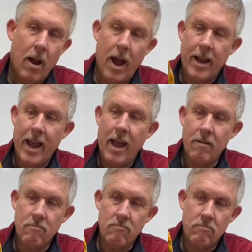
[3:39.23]

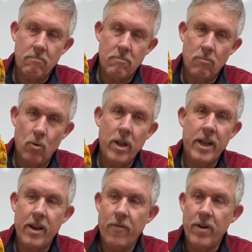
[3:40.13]
Again, really
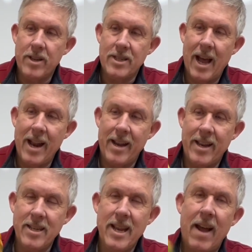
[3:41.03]
different design. It
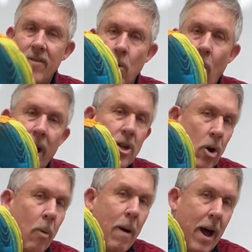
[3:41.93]
doesn't have the wide
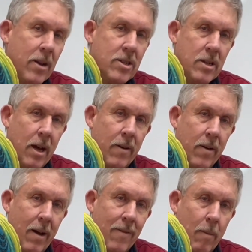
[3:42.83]
toe box
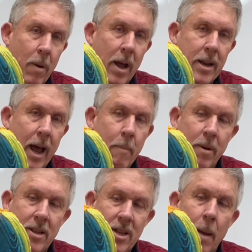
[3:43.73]
of a Bondi, but
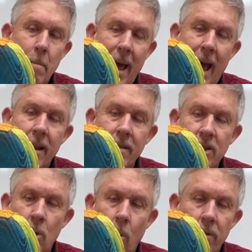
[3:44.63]
it's not bad.
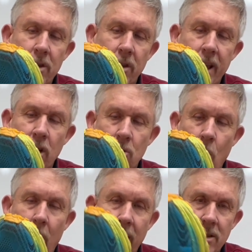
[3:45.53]
These are the extra
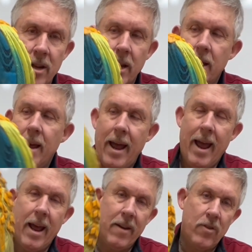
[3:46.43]
wides.
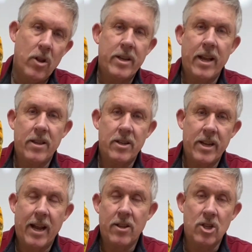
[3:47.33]
And if you looked at
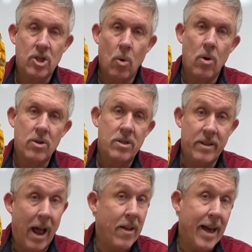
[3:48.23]
the soles,
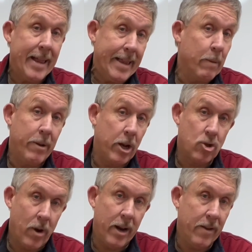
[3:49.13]
now you got a little bit of
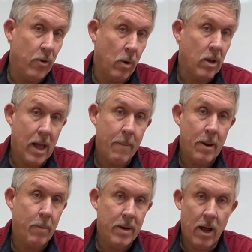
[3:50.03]
tread. If you were climbing
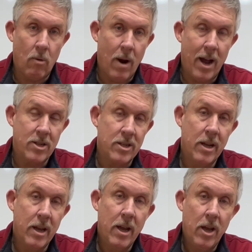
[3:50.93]
up and down rocks,
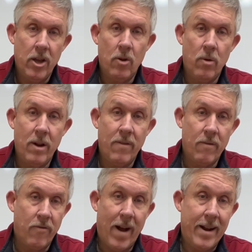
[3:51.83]
you'd really
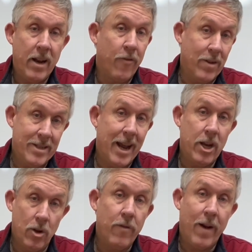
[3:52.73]
find a difference. And I
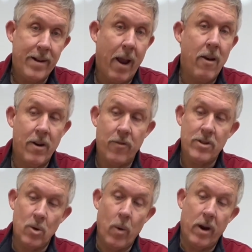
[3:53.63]
do find a
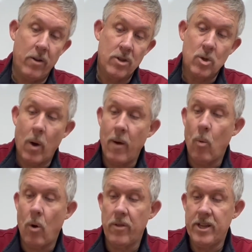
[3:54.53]
difference in wearing those. So I
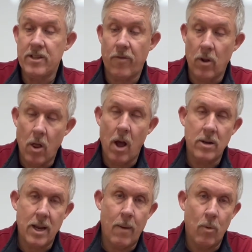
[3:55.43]
wore these for a long
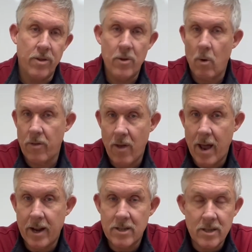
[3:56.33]
time with the
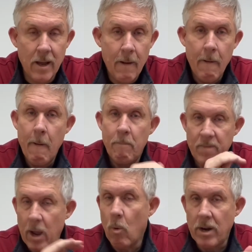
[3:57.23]
orthotics.
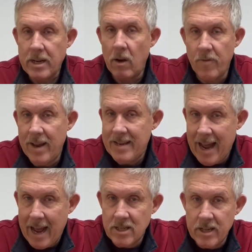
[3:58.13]
They worked out
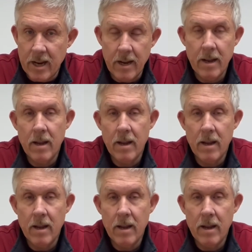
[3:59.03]
fantastic.